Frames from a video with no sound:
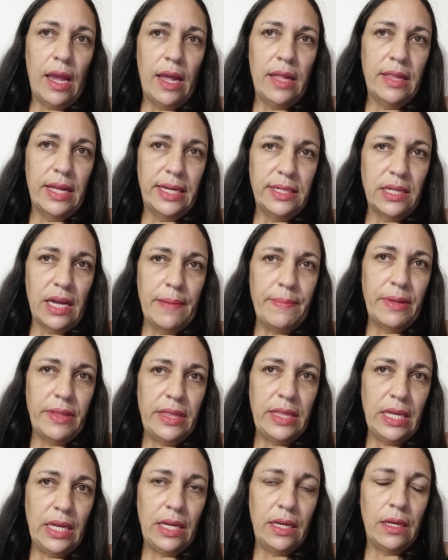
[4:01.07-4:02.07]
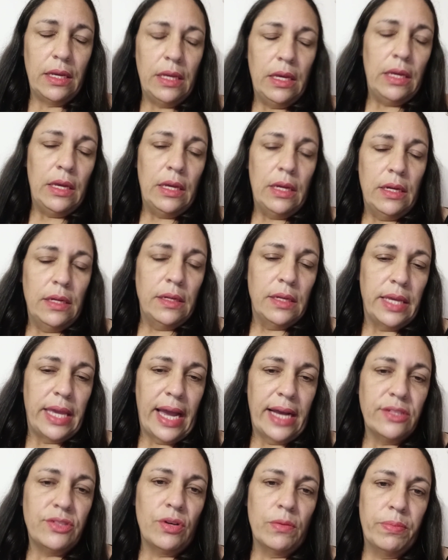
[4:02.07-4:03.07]
and that type of thing,
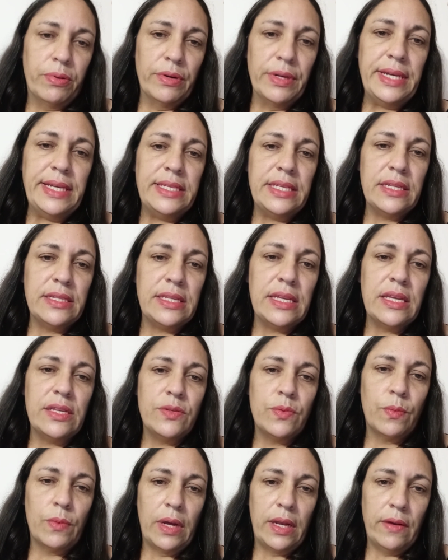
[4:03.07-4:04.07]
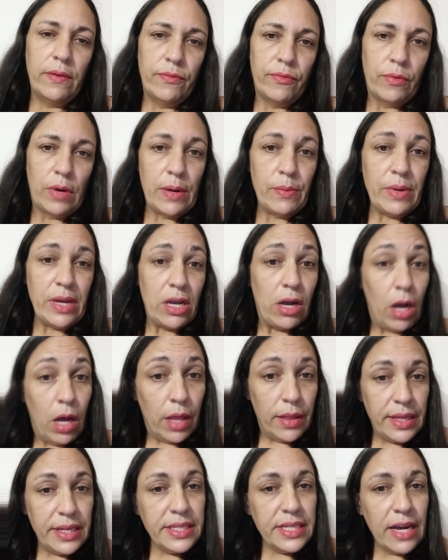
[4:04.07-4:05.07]
gastroparesis is one of what we
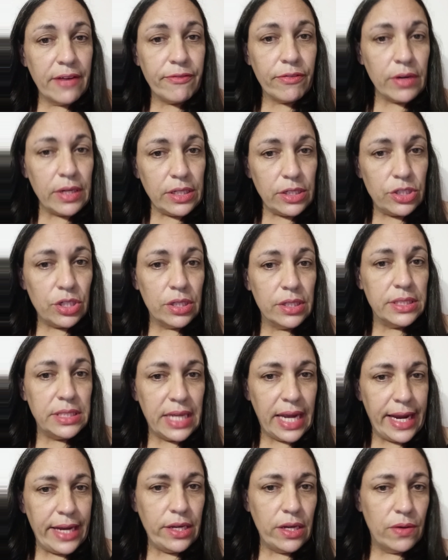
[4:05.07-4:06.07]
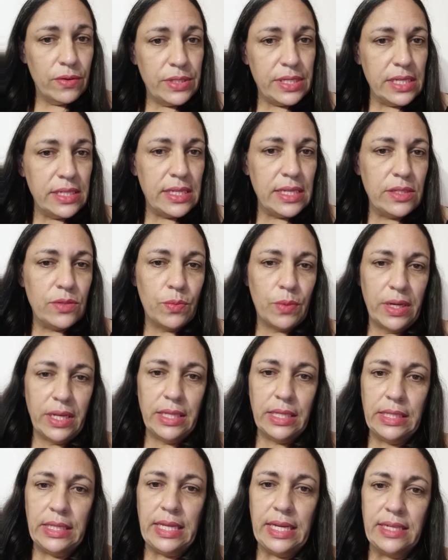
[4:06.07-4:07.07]
call the differential diagnosis. It's one
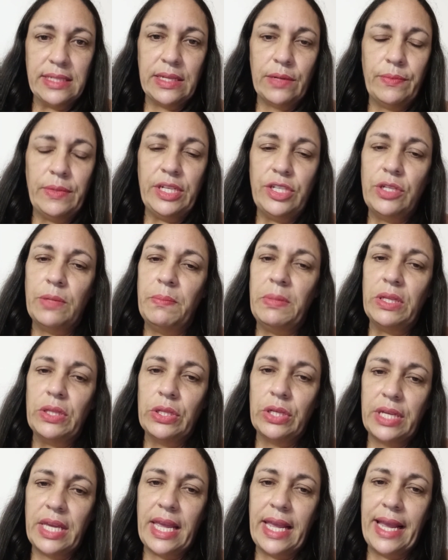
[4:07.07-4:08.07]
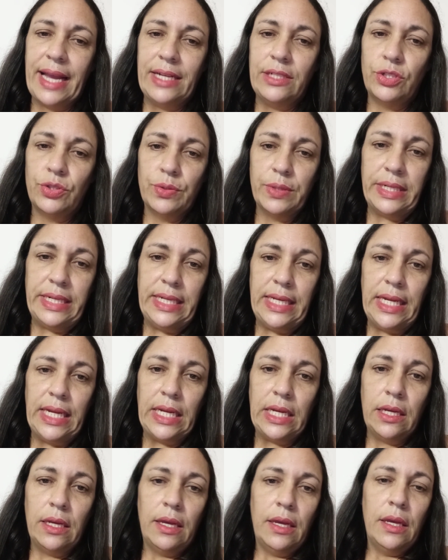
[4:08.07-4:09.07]
of the things that we should be looking at
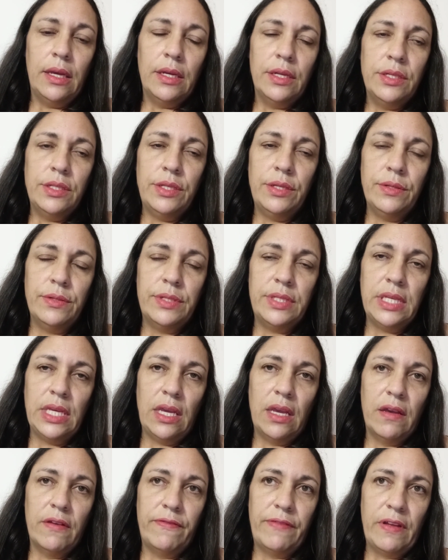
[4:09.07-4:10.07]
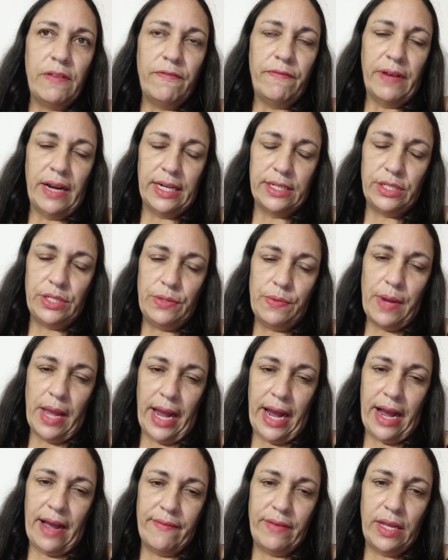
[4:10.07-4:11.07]
treating to see if in fact you
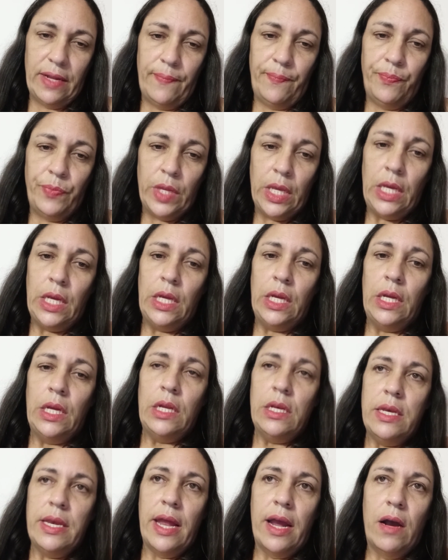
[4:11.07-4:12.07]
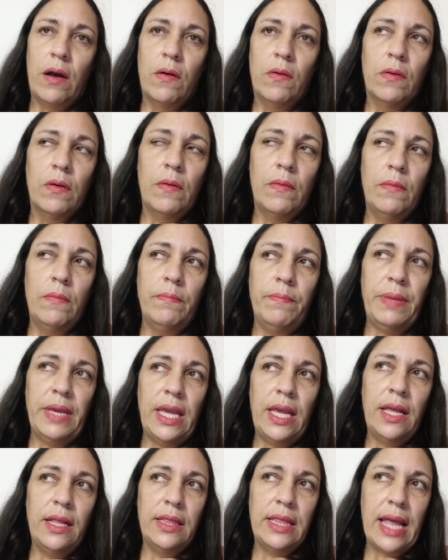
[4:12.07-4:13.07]
have it. Now,
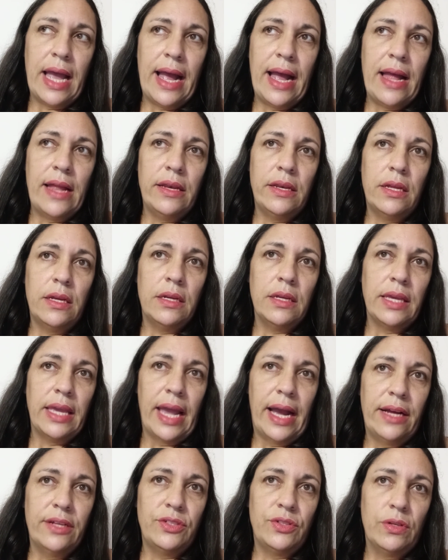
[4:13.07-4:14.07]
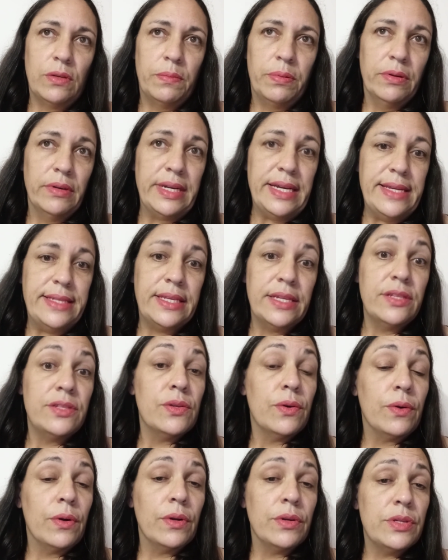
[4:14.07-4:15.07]
being that
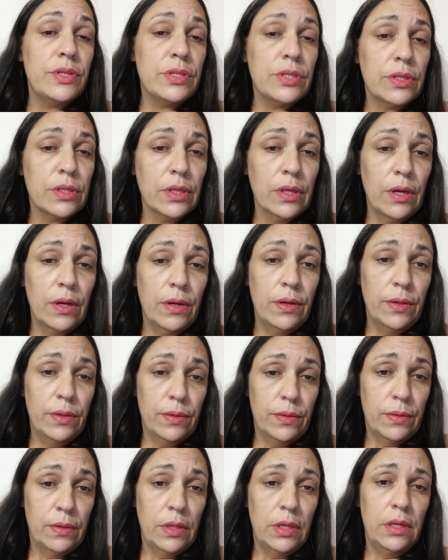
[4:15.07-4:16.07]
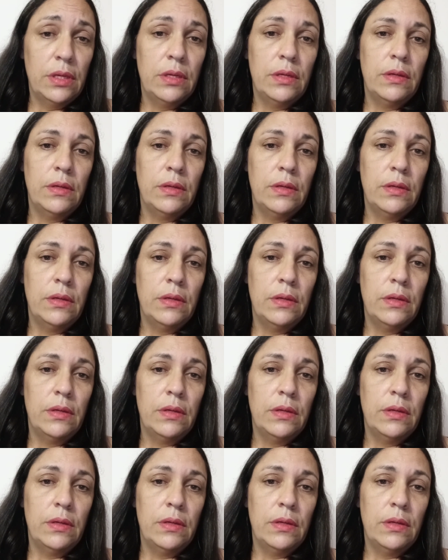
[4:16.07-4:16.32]
gastroparesis or slow